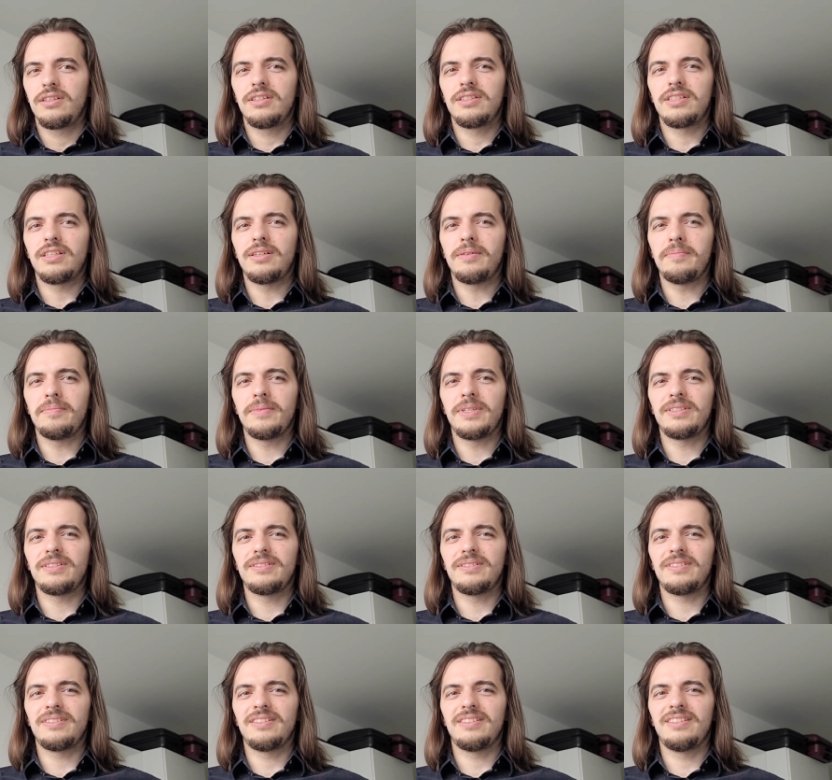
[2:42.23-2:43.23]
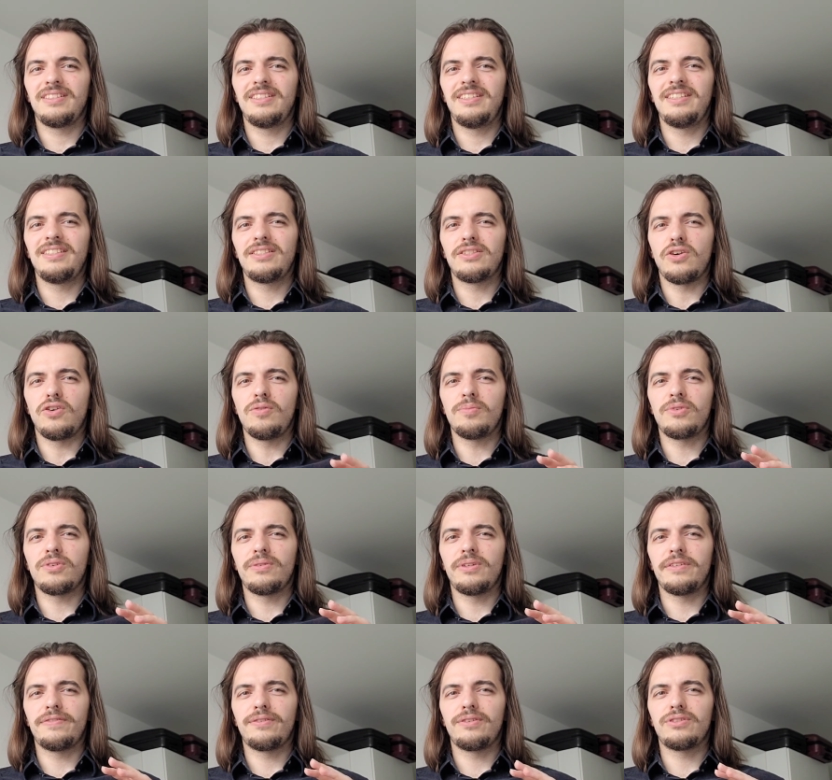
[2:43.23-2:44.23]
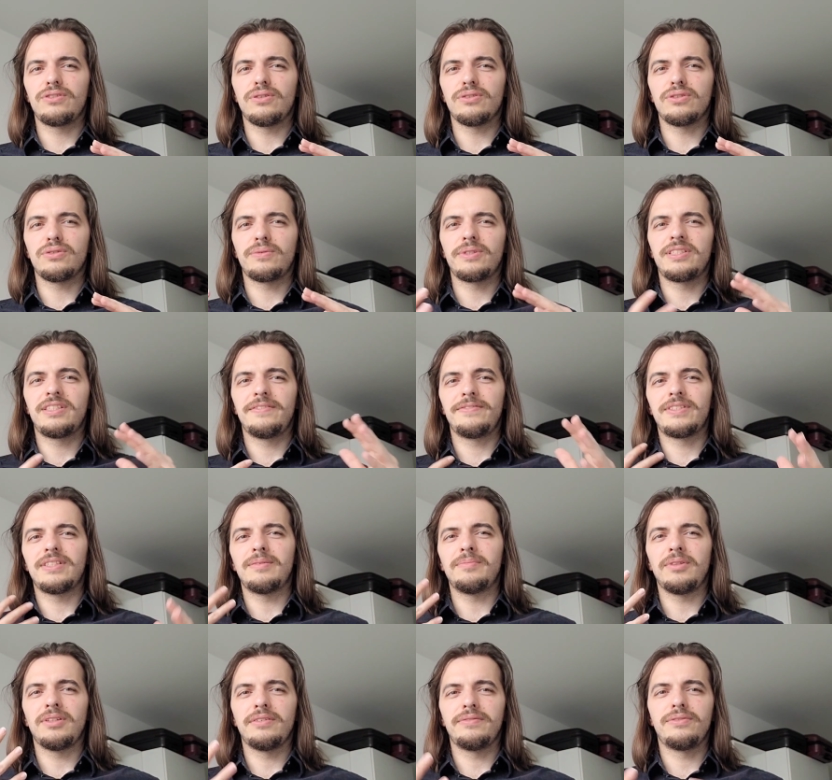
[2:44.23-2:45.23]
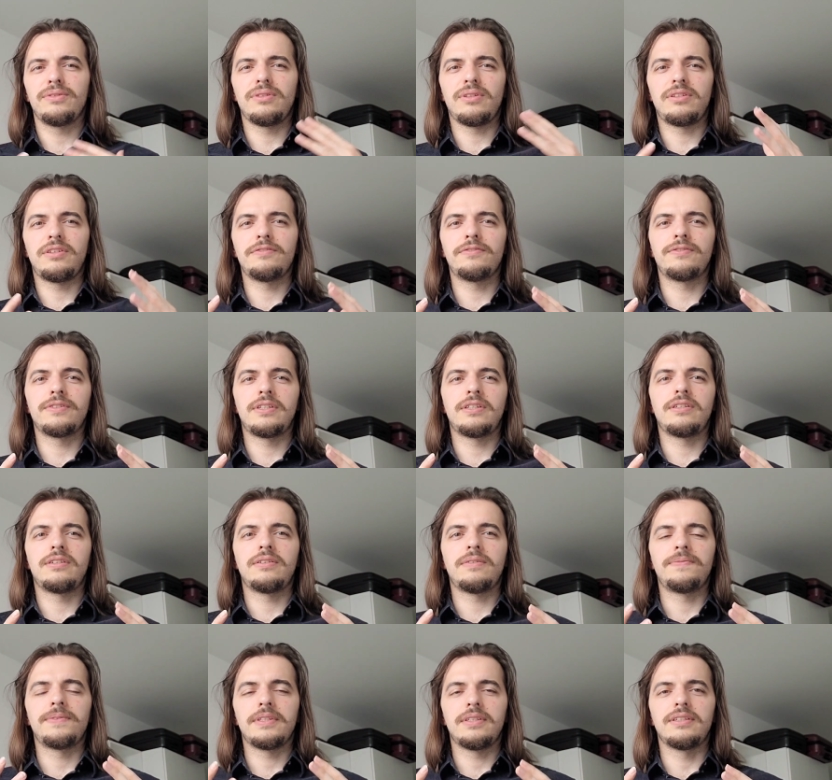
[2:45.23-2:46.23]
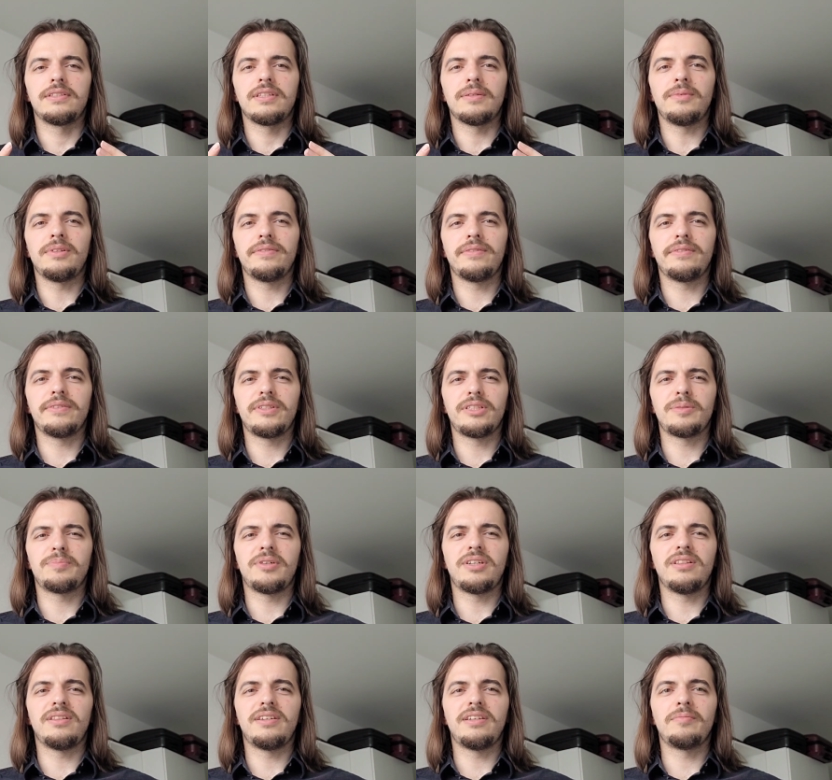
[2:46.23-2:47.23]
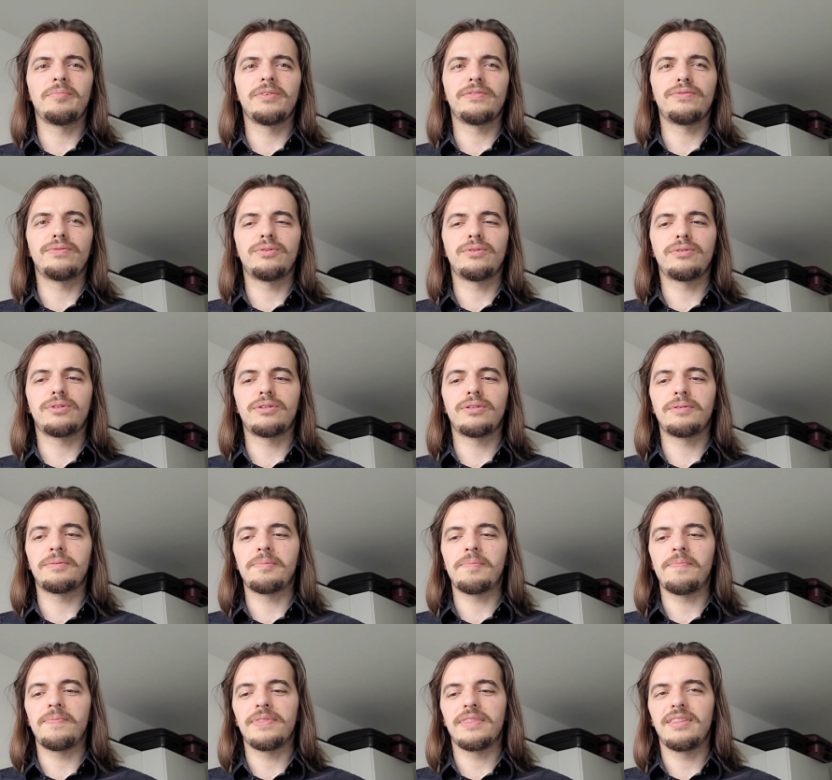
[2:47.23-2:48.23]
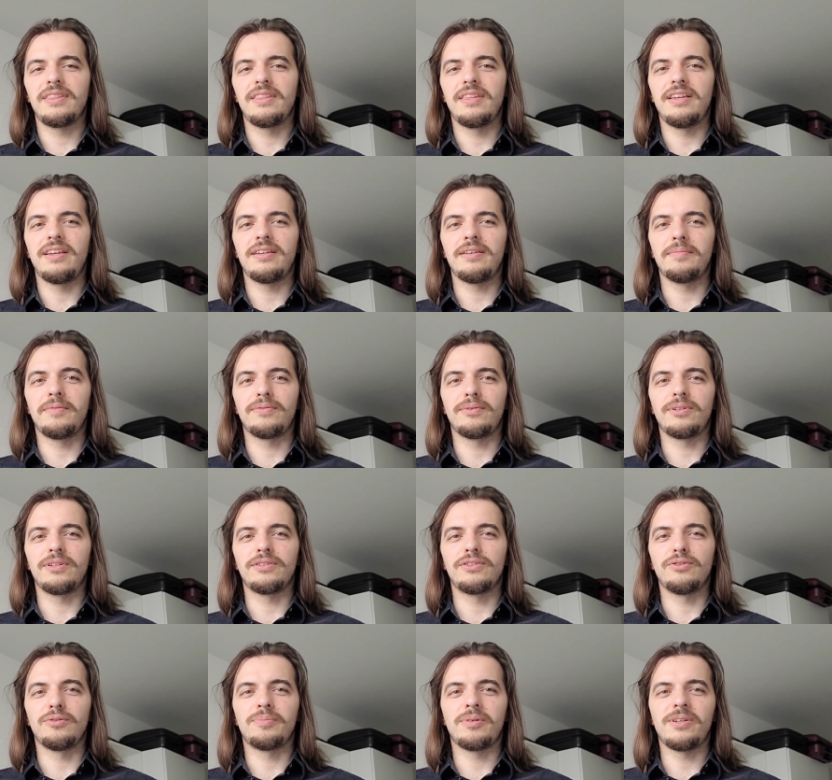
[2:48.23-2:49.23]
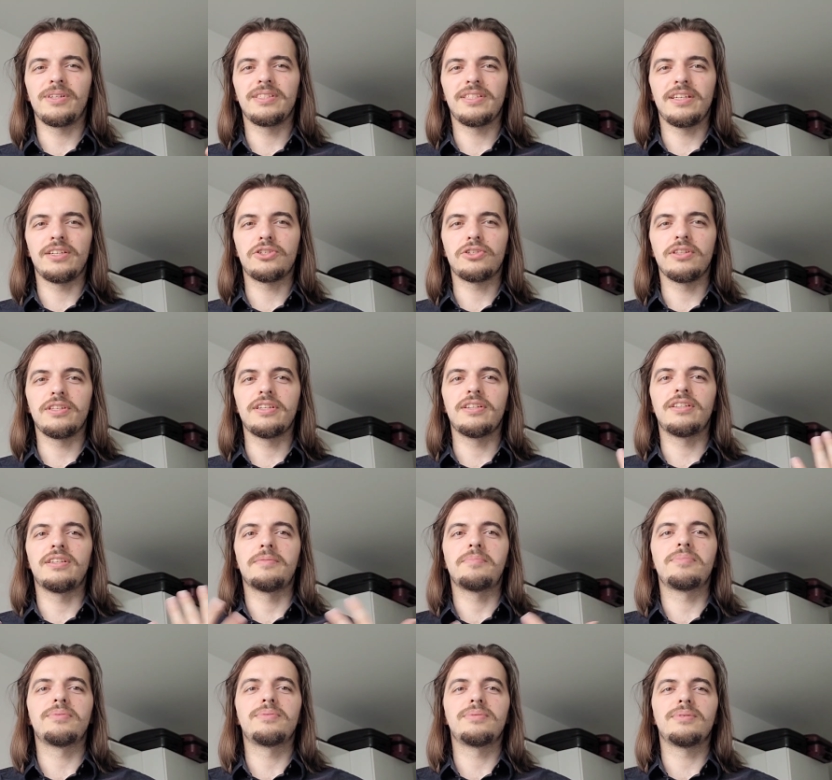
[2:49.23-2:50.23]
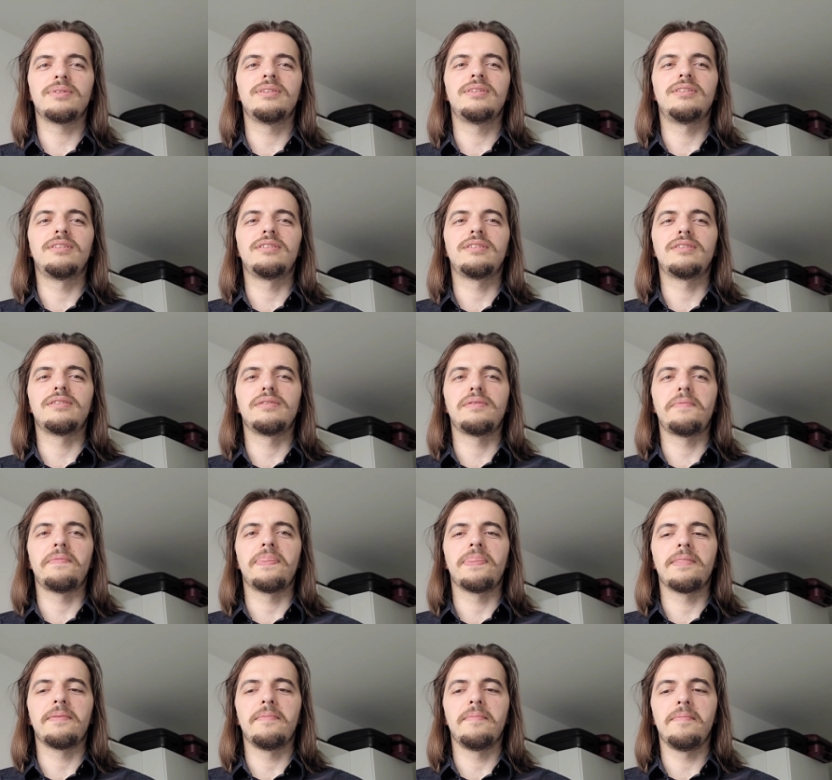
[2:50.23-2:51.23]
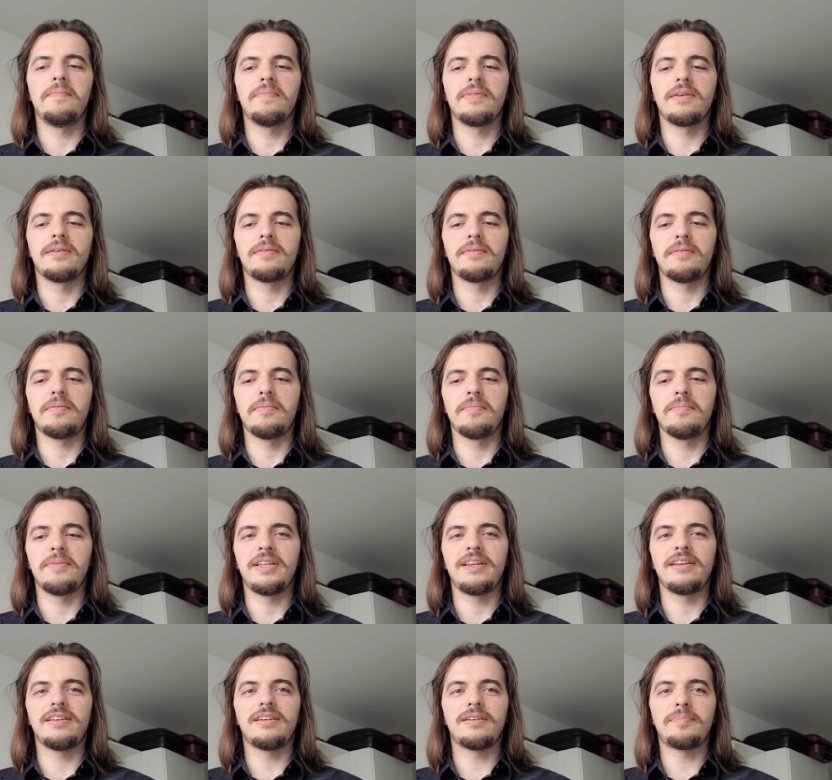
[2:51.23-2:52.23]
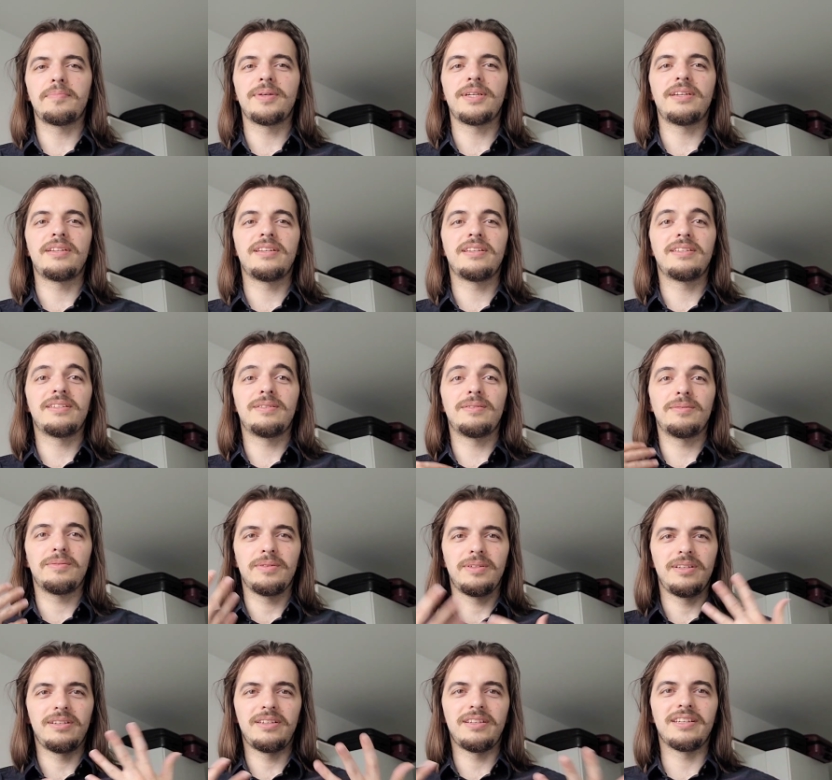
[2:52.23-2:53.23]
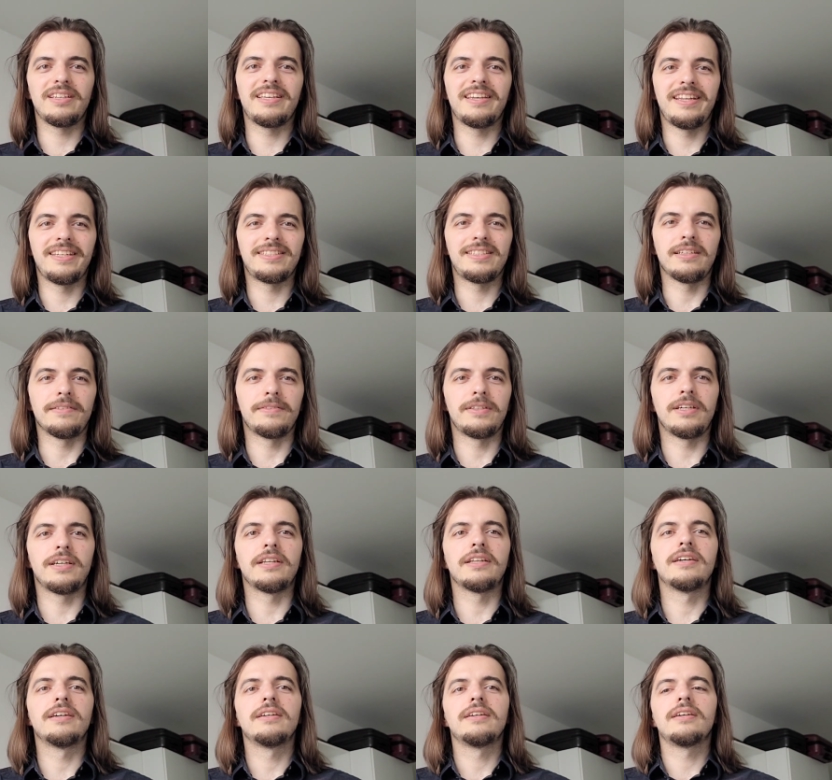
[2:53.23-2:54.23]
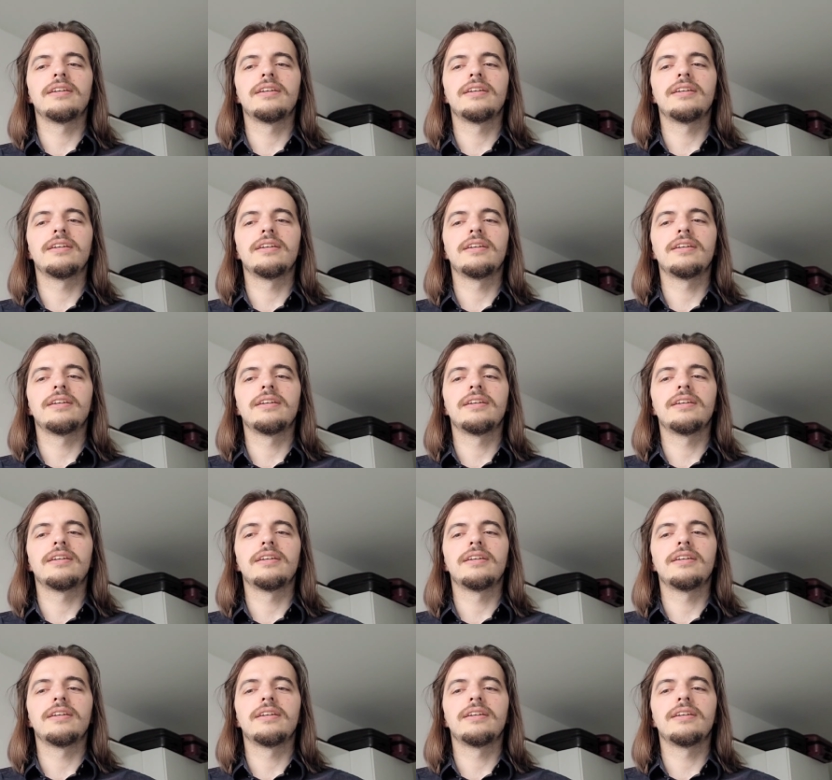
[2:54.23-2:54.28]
Some these homegrown efforts also receive some level of some level of the spotlight before they before the two parties actually end up um, uh, meeting up and uh, getting stuff done.